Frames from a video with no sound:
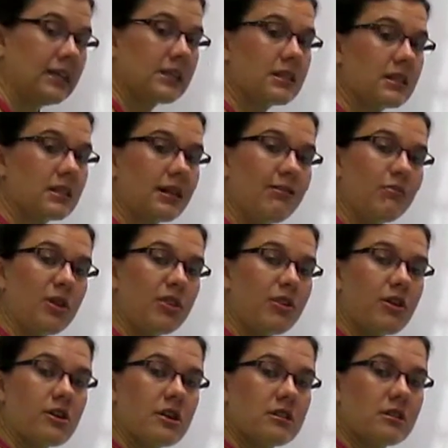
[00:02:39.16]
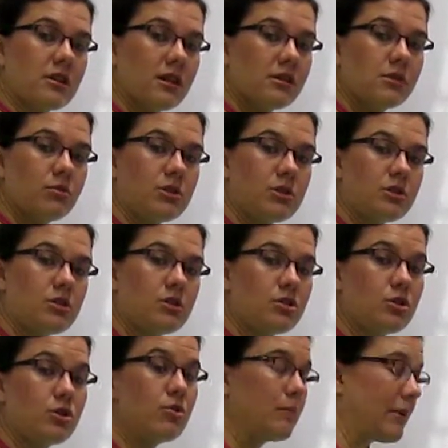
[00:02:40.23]
it's going to give me 36, which
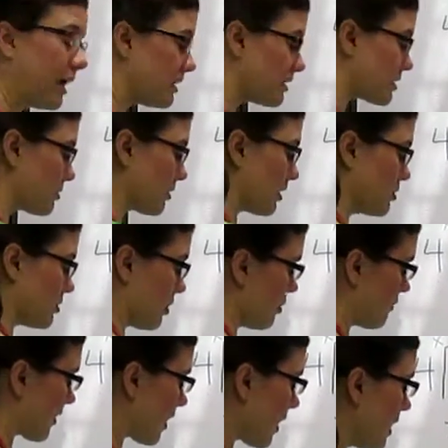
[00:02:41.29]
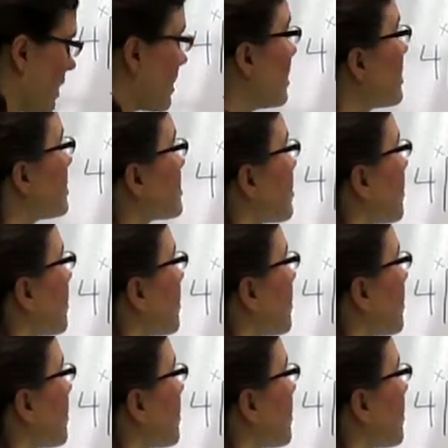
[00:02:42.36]
is too much, it goes over. So